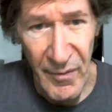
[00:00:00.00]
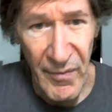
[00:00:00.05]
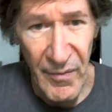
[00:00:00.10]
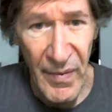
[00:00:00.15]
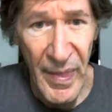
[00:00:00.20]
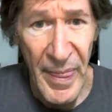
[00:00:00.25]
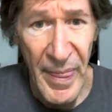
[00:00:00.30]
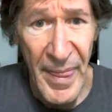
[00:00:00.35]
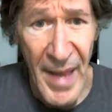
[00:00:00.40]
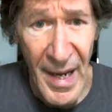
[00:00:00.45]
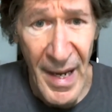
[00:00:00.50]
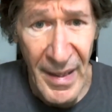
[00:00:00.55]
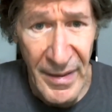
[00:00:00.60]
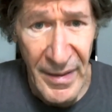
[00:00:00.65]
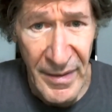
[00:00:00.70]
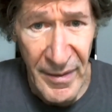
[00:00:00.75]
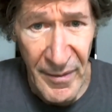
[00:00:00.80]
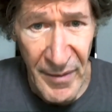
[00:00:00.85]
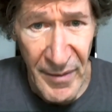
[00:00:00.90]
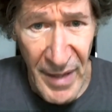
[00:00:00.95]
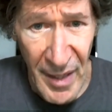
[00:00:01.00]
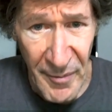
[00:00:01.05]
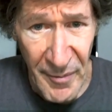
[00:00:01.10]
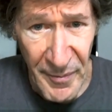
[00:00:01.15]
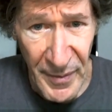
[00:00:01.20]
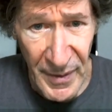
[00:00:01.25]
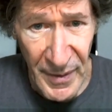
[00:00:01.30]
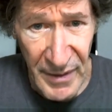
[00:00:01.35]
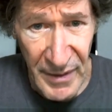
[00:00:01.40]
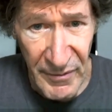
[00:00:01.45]
not
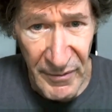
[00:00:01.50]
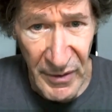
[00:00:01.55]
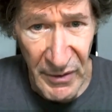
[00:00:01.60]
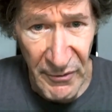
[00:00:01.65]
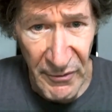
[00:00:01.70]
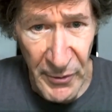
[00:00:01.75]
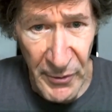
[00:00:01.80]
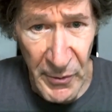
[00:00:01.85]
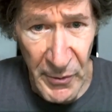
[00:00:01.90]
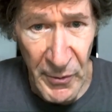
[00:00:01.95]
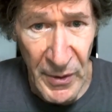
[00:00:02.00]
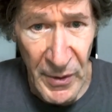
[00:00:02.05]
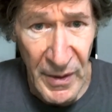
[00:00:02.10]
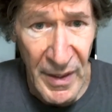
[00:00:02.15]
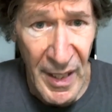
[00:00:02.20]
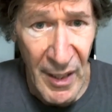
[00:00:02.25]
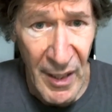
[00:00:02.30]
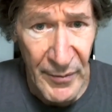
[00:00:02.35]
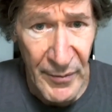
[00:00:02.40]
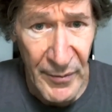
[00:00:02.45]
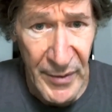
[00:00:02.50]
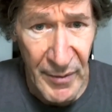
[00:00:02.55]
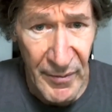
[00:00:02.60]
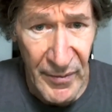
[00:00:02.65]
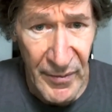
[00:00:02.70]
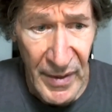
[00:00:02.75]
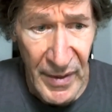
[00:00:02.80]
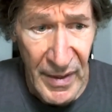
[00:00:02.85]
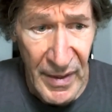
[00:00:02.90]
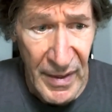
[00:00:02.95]
believing in free will helped him
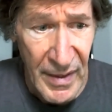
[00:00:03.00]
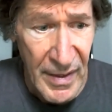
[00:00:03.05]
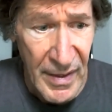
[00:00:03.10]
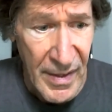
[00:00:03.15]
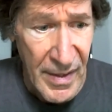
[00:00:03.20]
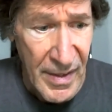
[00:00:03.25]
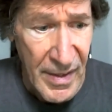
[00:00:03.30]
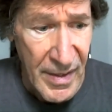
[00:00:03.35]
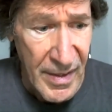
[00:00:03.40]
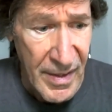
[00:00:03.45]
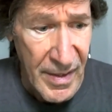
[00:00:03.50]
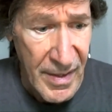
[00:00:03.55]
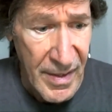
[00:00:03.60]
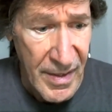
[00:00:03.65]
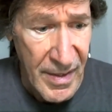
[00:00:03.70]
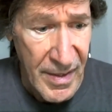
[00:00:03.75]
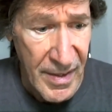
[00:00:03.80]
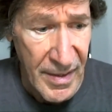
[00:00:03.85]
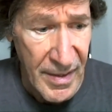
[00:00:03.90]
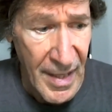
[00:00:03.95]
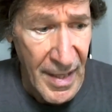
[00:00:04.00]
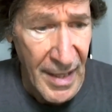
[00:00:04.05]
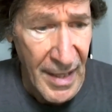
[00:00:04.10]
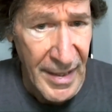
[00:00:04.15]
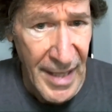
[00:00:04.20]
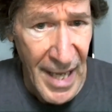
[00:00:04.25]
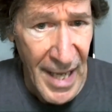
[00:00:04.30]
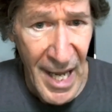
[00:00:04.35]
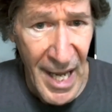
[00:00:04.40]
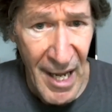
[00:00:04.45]
to not
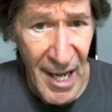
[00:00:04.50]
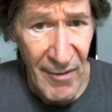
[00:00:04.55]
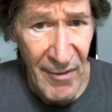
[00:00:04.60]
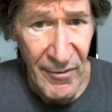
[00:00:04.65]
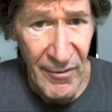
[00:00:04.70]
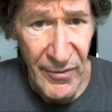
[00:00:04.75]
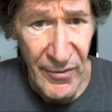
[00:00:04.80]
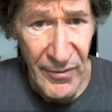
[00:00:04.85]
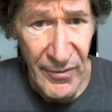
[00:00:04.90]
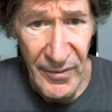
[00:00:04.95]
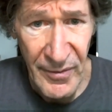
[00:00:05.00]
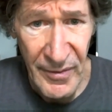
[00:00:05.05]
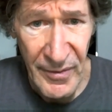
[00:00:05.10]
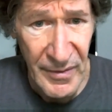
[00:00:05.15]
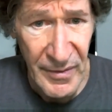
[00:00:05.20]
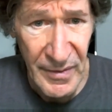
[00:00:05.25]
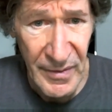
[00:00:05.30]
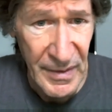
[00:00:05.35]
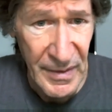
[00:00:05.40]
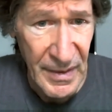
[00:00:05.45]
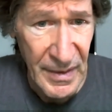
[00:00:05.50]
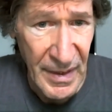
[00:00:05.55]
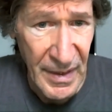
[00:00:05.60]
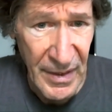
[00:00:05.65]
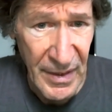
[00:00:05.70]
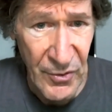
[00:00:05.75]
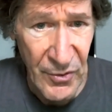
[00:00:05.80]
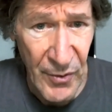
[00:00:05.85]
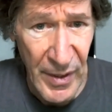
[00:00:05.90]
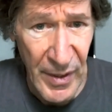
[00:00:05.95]
have
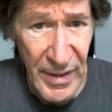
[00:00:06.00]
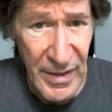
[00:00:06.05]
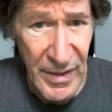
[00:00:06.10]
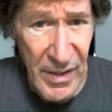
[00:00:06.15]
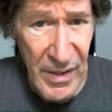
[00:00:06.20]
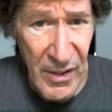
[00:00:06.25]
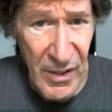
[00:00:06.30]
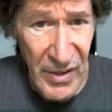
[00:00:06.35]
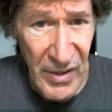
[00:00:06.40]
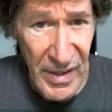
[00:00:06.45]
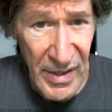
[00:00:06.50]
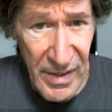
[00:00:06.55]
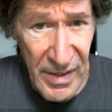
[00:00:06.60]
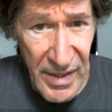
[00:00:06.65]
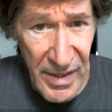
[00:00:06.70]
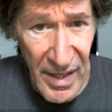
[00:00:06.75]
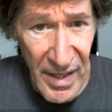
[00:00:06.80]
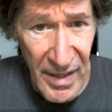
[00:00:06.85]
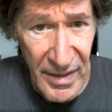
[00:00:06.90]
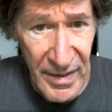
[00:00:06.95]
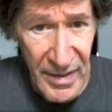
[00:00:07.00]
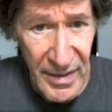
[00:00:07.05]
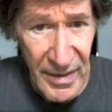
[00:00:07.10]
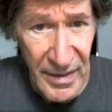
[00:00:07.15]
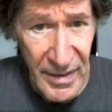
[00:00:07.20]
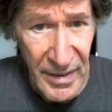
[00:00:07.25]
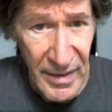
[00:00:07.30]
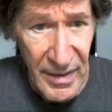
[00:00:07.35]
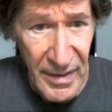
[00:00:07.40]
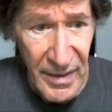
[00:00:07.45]
his greatness go to his head.
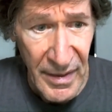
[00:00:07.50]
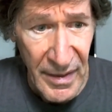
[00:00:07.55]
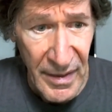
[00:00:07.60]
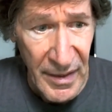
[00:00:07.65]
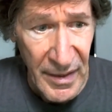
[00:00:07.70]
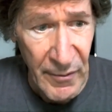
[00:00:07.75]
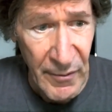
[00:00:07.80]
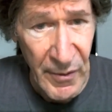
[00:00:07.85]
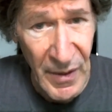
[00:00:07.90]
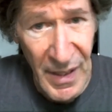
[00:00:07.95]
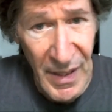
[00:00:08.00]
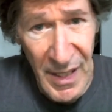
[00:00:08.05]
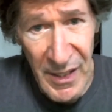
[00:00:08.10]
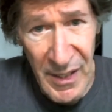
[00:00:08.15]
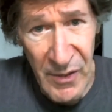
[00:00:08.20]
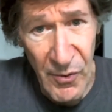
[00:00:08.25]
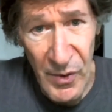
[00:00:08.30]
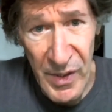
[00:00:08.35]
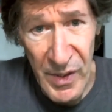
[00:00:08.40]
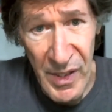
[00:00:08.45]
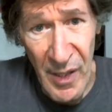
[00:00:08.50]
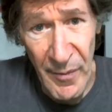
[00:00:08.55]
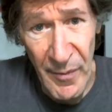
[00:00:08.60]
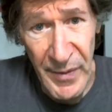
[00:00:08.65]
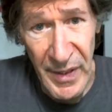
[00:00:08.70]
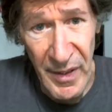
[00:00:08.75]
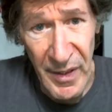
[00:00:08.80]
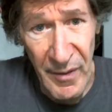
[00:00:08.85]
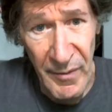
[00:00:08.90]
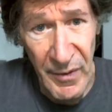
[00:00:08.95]
He realized it wasn't up
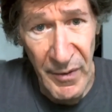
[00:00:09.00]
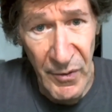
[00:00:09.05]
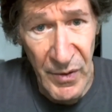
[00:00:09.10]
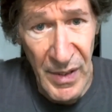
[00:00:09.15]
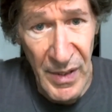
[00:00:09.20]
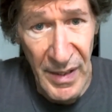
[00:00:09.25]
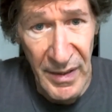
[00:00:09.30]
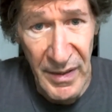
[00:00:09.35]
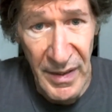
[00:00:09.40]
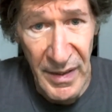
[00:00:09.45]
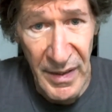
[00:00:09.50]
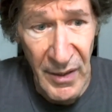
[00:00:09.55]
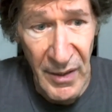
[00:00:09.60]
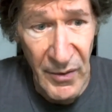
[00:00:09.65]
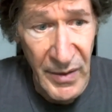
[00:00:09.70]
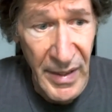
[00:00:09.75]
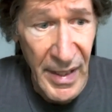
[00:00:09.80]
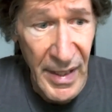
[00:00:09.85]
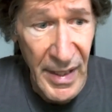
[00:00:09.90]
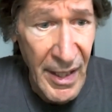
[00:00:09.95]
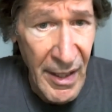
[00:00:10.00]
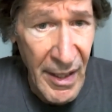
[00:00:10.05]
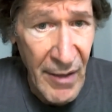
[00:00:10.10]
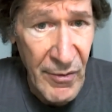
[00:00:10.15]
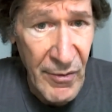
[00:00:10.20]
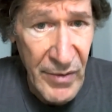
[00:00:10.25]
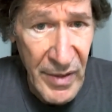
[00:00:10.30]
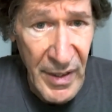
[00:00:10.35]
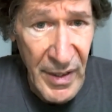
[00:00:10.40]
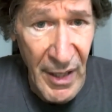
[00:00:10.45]
to him. It was like, you know, yeah,
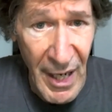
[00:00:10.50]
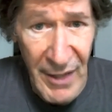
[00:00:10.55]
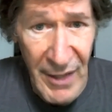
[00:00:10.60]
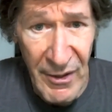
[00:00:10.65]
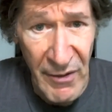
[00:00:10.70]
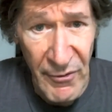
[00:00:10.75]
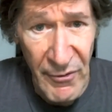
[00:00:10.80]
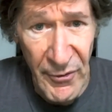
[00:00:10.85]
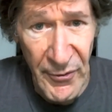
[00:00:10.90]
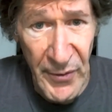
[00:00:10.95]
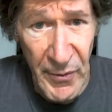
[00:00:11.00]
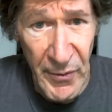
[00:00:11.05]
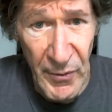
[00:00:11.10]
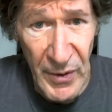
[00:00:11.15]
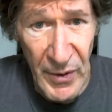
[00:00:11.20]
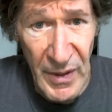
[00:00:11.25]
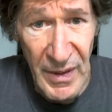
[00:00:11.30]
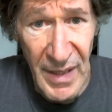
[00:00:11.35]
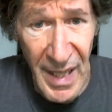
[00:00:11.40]
you know, I don't have free will.